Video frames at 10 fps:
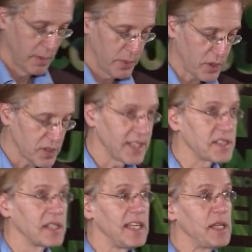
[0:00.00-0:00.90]
because
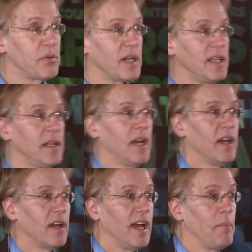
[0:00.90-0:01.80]
that's an equally
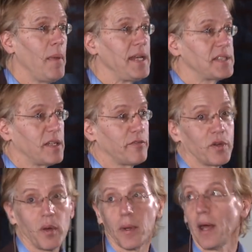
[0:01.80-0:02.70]
amazing
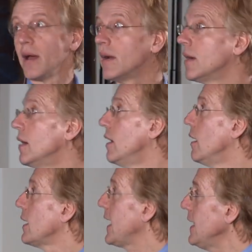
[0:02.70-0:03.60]
phenomena.
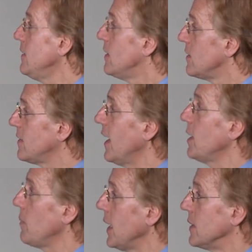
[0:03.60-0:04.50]
Can
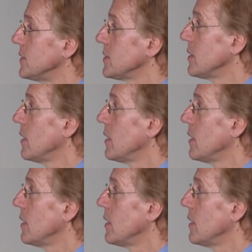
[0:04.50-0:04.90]
time end?